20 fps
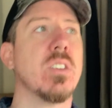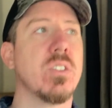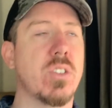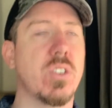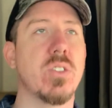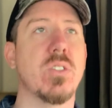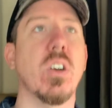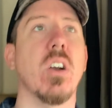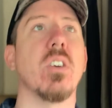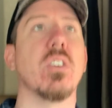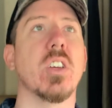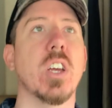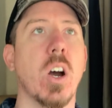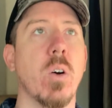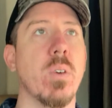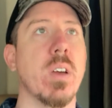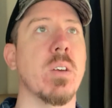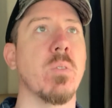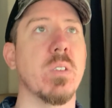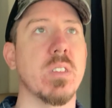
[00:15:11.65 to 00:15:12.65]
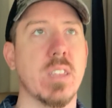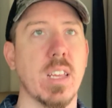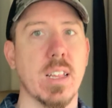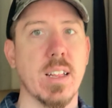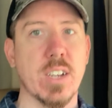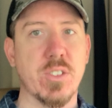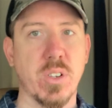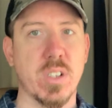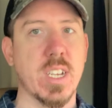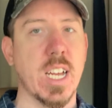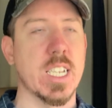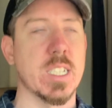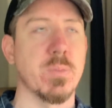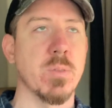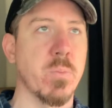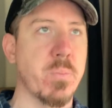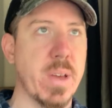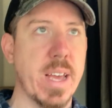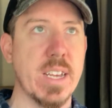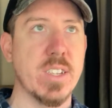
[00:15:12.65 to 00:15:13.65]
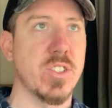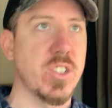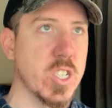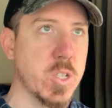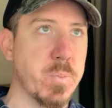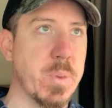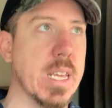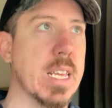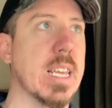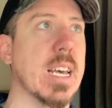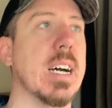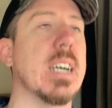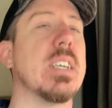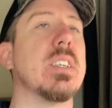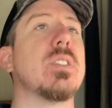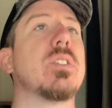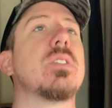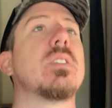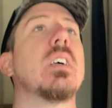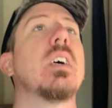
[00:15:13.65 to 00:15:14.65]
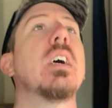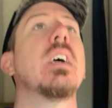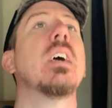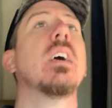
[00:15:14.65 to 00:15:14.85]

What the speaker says: to start going with the electric customer base, just because,